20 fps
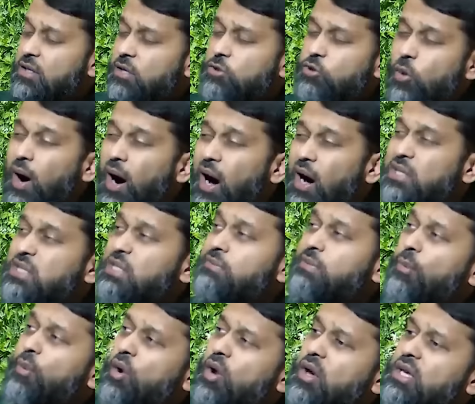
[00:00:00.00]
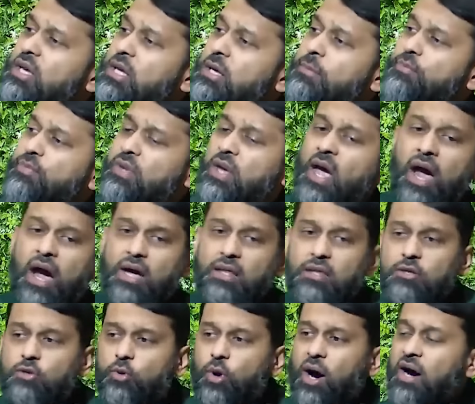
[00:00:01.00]
the du'as of Ibrahim and
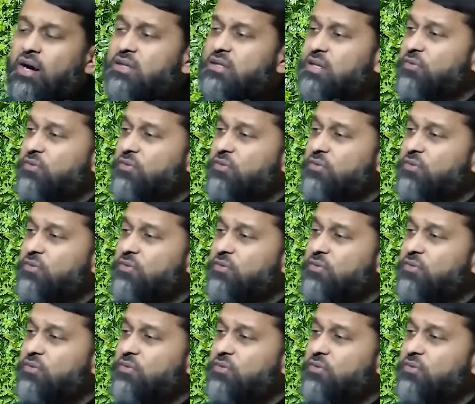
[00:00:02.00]
the du'as